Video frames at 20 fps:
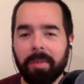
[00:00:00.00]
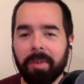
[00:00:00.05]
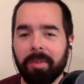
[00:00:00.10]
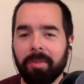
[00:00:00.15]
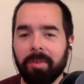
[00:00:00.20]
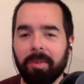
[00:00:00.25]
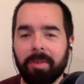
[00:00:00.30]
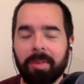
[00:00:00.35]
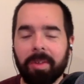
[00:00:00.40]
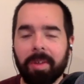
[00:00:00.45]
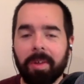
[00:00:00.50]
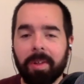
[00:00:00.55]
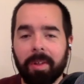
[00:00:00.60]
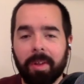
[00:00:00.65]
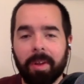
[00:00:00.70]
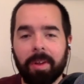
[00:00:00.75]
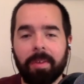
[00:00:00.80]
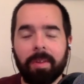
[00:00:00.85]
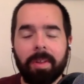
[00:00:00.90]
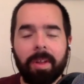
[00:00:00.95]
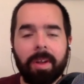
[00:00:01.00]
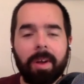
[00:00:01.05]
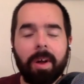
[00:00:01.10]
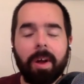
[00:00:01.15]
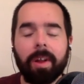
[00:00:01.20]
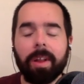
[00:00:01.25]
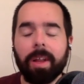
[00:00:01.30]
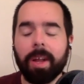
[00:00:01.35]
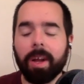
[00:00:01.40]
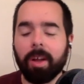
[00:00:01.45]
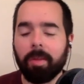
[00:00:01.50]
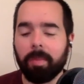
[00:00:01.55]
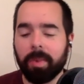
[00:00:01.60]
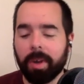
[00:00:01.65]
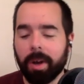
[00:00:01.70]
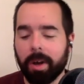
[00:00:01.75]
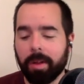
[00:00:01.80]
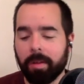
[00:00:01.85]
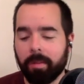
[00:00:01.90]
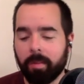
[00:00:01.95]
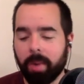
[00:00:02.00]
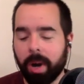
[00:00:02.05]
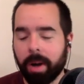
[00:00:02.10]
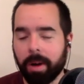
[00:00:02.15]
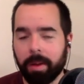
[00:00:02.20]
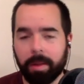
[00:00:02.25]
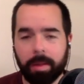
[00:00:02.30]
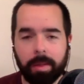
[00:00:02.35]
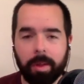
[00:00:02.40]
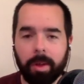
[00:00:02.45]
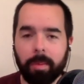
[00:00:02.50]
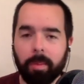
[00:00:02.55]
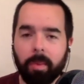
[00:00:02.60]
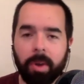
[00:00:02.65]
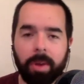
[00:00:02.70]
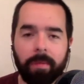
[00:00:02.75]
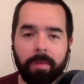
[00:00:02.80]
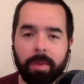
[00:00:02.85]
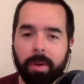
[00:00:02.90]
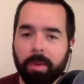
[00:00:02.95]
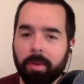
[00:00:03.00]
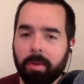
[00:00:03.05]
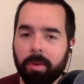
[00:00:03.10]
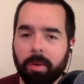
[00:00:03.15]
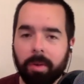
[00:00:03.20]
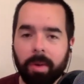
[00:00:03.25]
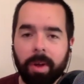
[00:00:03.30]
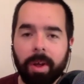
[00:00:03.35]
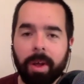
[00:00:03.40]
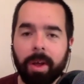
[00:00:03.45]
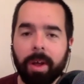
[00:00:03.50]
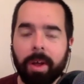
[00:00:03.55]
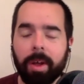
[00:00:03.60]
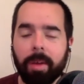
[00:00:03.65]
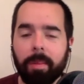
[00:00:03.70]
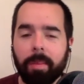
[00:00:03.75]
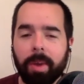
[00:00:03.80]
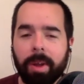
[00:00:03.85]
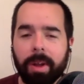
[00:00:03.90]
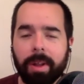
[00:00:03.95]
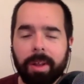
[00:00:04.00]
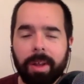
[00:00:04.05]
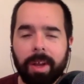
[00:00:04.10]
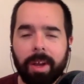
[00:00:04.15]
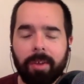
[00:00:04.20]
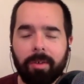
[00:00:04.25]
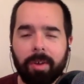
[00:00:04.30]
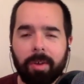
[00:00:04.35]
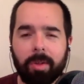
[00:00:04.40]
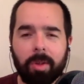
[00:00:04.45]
It's just like I think it's because of practices like mindfulness or meditation.